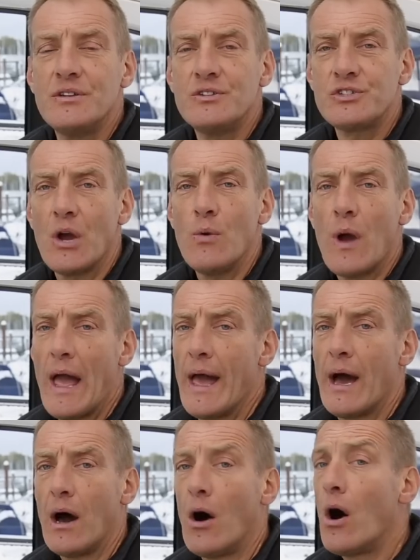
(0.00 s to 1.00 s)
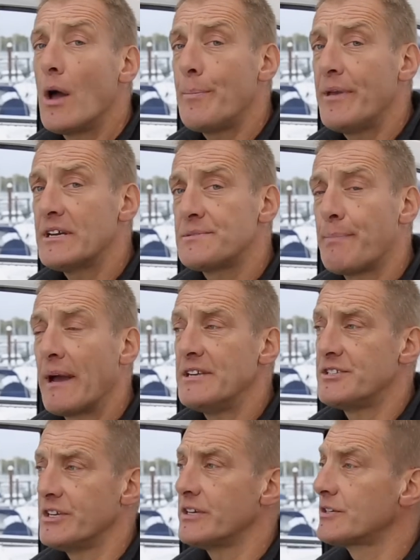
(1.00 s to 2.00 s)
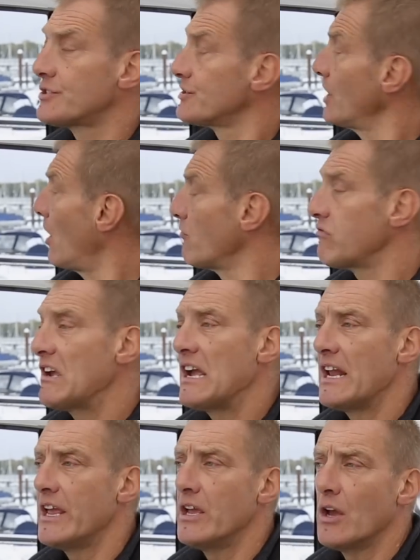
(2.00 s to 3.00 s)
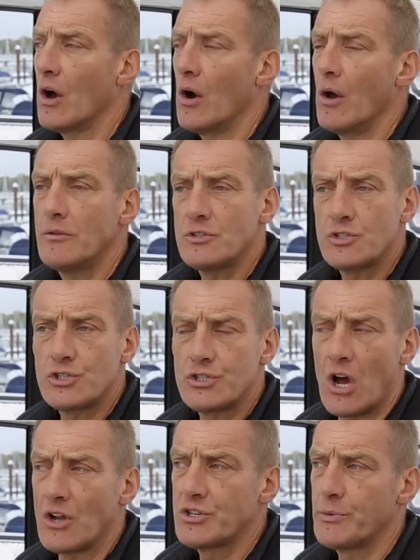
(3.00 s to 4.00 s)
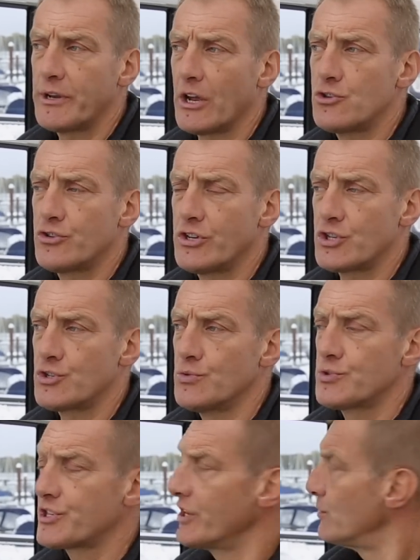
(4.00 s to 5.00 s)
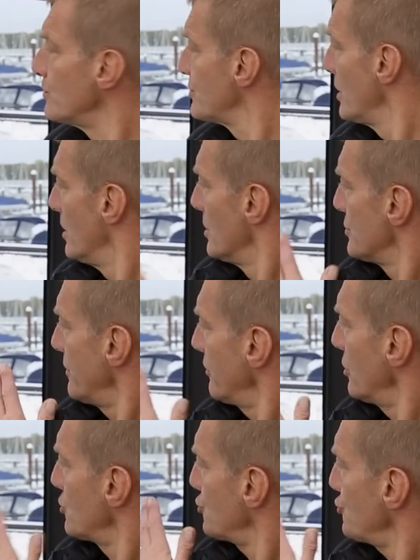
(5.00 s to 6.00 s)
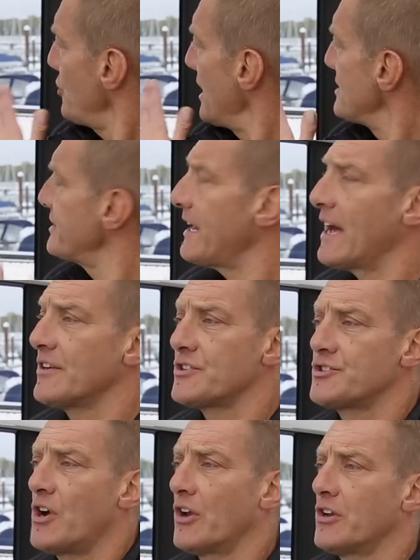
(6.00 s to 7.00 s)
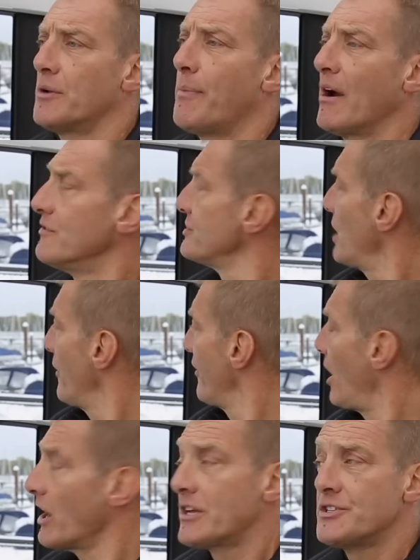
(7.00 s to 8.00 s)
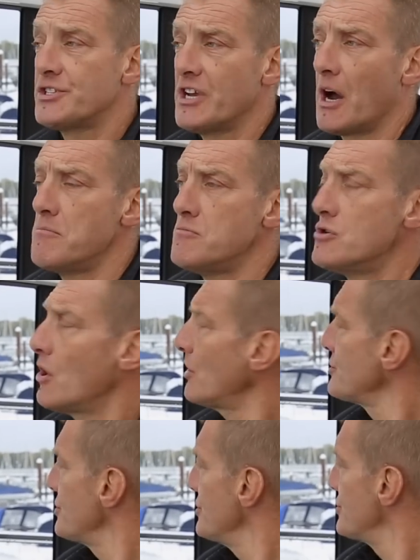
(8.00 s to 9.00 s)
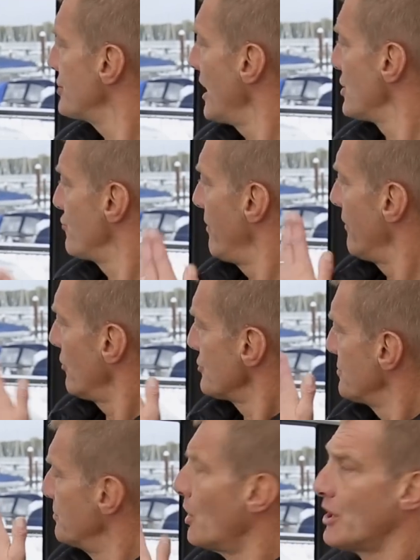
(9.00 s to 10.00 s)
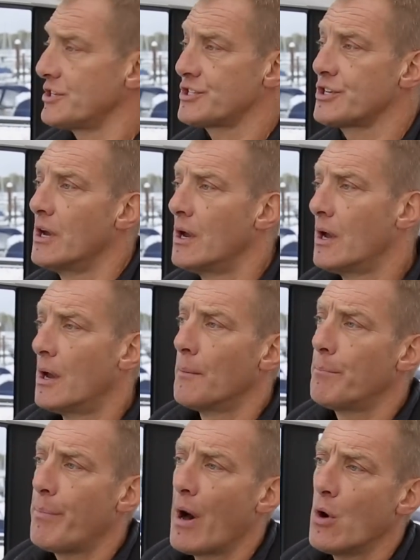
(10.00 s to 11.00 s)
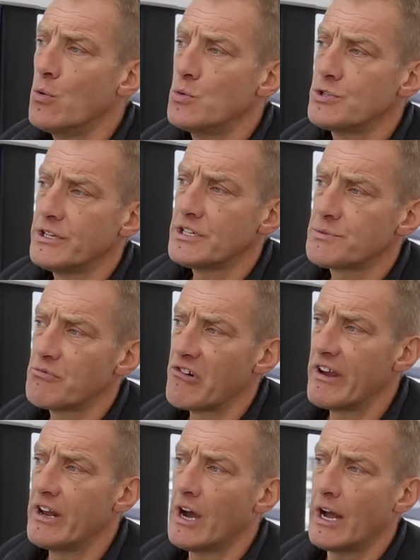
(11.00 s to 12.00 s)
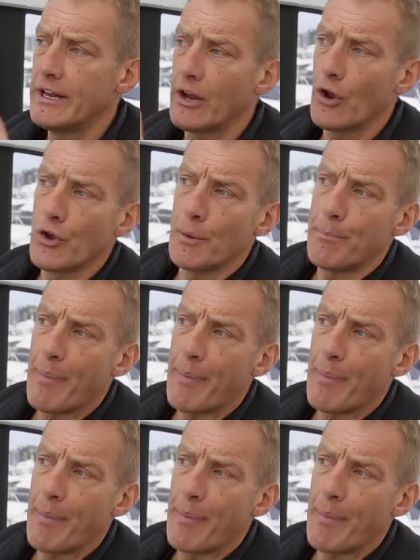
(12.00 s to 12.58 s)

So our IPS basics are really starting with those traditional skills. So I've got to transit out the side of the boat so that I can see I'm nicely stationary. I've got some nice poles in this marina, and then on the